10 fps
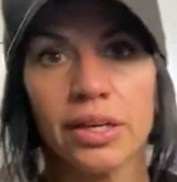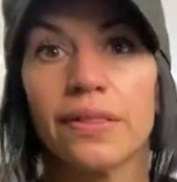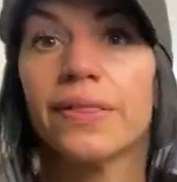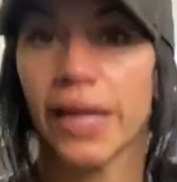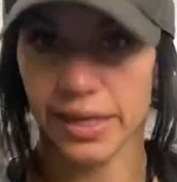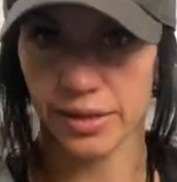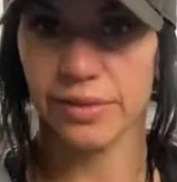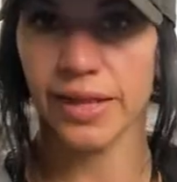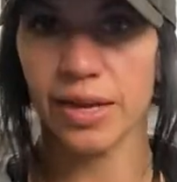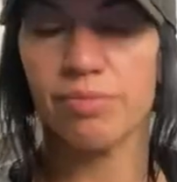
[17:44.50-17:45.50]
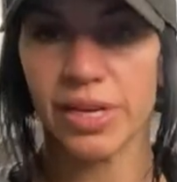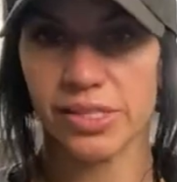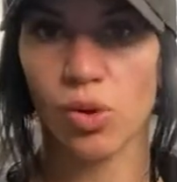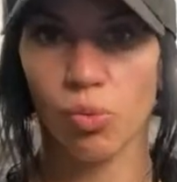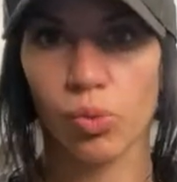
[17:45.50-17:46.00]
then it
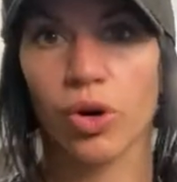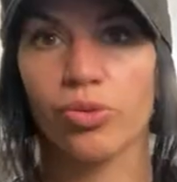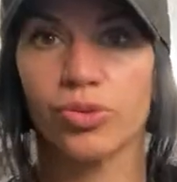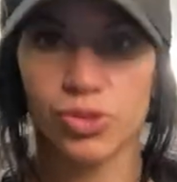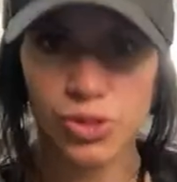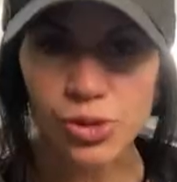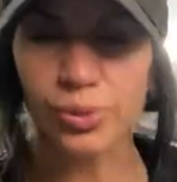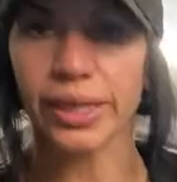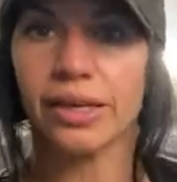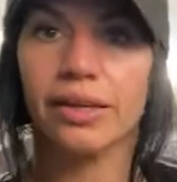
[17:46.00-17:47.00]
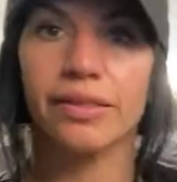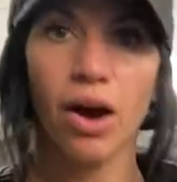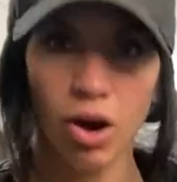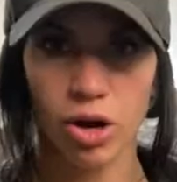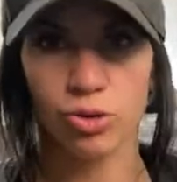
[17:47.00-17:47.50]
makes it worth doing the
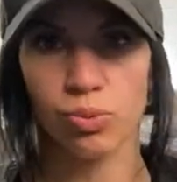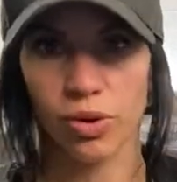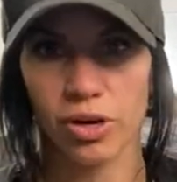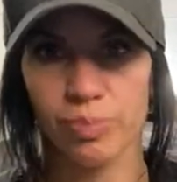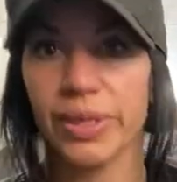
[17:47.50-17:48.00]
hard work,